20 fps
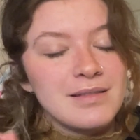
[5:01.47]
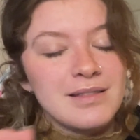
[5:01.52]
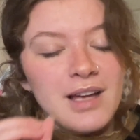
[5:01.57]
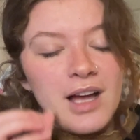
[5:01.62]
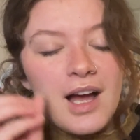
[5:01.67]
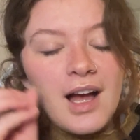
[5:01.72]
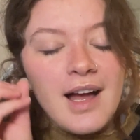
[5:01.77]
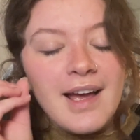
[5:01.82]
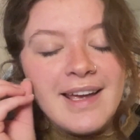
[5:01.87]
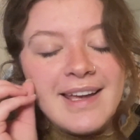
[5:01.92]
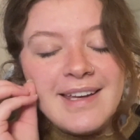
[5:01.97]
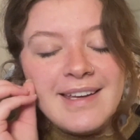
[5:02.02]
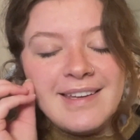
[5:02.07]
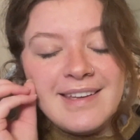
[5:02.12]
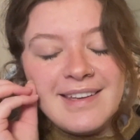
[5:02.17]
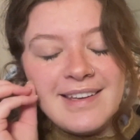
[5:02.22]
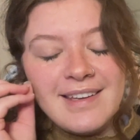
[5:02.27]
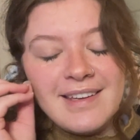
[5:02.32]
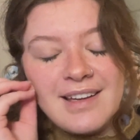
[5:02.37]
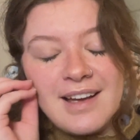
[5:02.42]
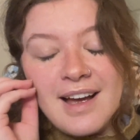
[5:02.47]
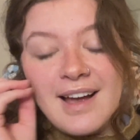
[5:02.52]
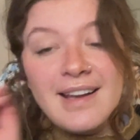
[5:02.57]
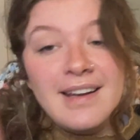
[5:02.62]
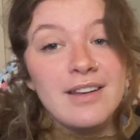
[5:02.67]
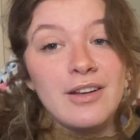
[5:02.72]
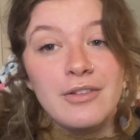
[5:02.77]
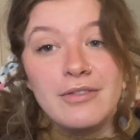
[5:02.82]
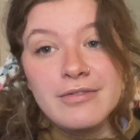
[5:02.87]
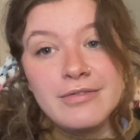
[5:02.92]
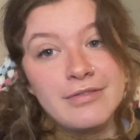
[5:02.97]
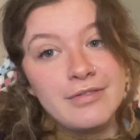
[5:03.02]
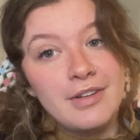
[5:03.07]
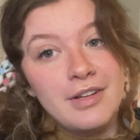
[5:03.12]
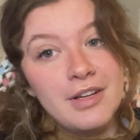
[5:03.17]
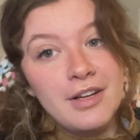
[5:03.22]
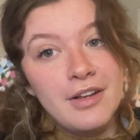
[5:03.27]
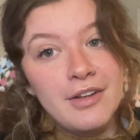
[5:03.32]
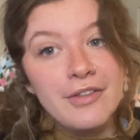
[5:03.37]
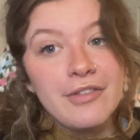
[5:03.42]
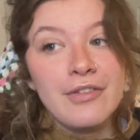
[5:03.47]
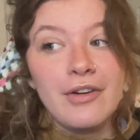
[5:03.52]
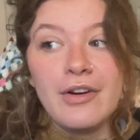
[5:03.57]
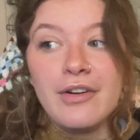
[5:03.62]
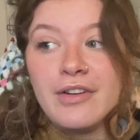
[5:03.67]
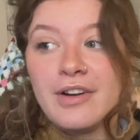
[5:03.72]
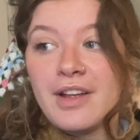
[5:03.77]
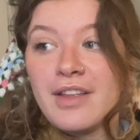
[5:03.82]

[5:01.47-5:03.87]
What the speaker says: I love Throne. I